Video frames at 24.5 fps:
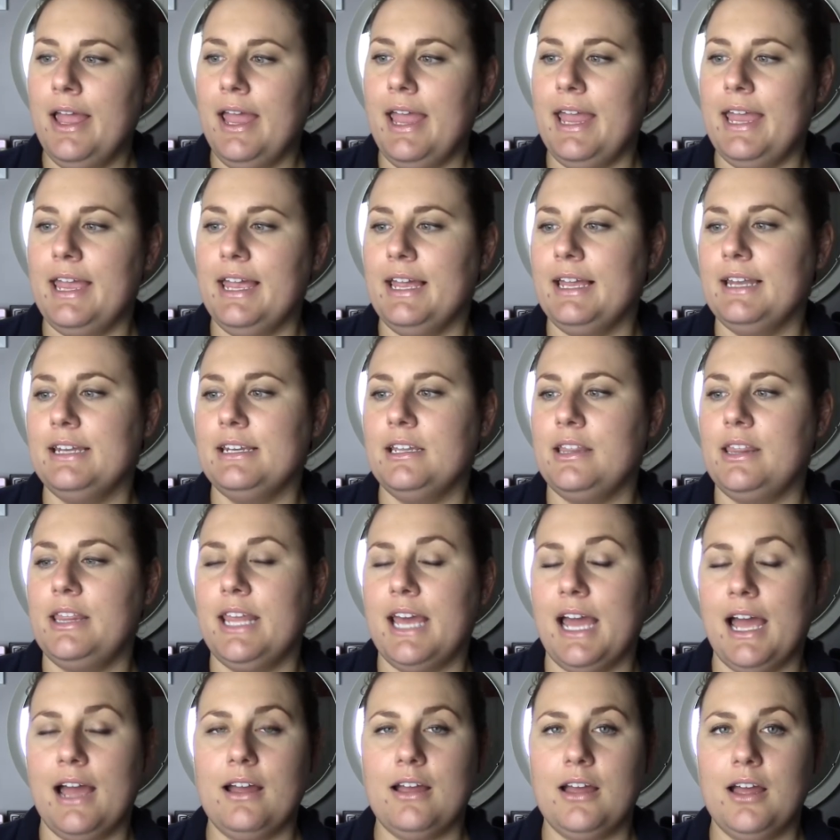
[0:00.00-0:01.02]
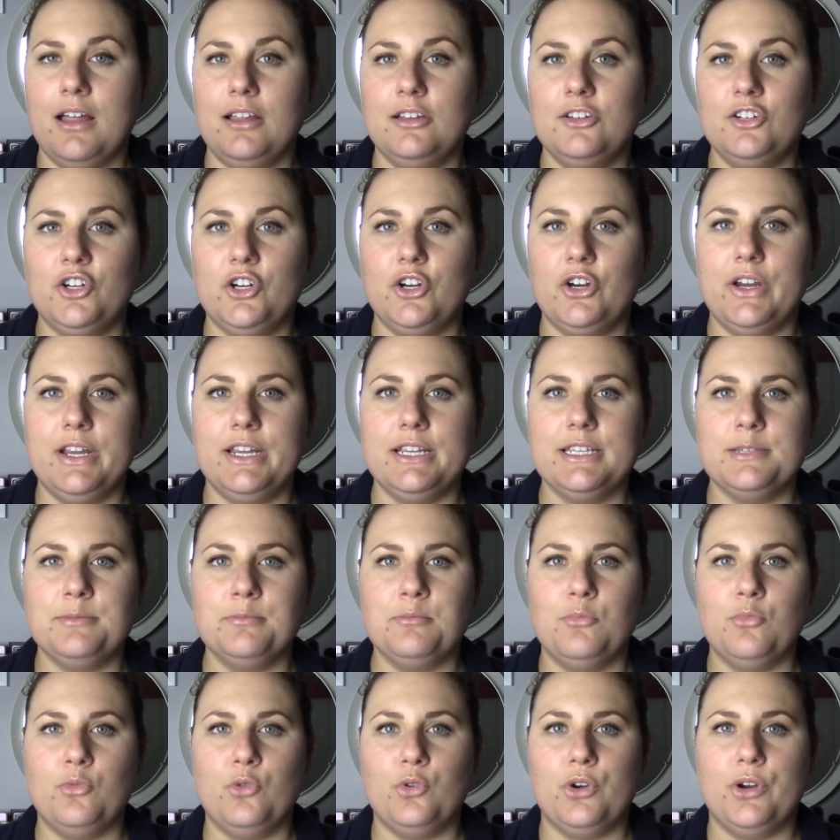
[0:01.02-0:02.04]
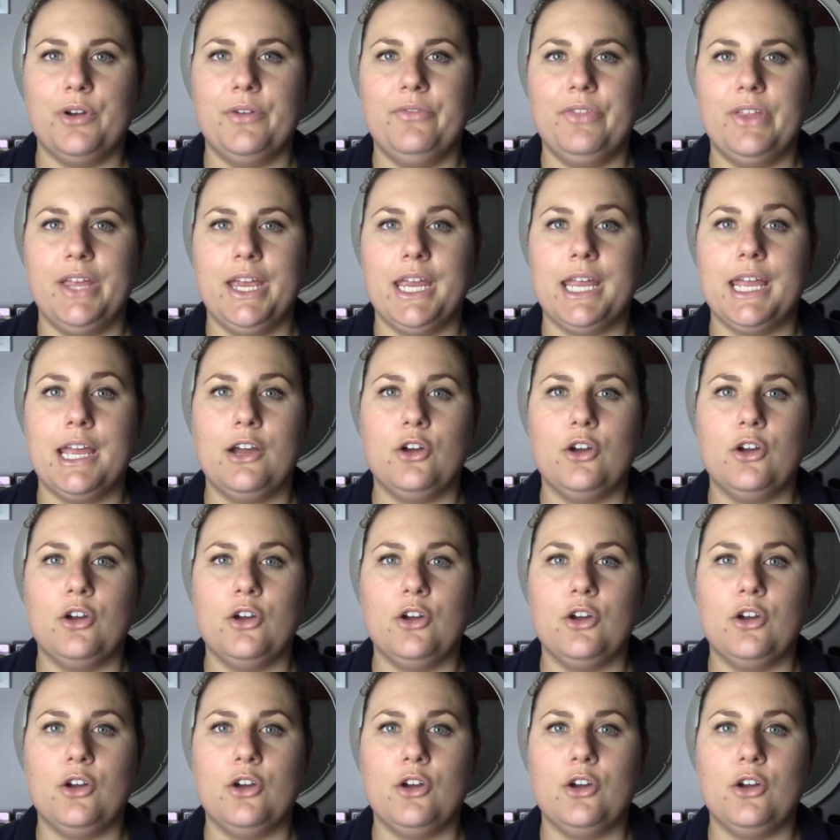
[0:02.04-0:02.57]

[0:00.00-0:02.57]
And that color is more of like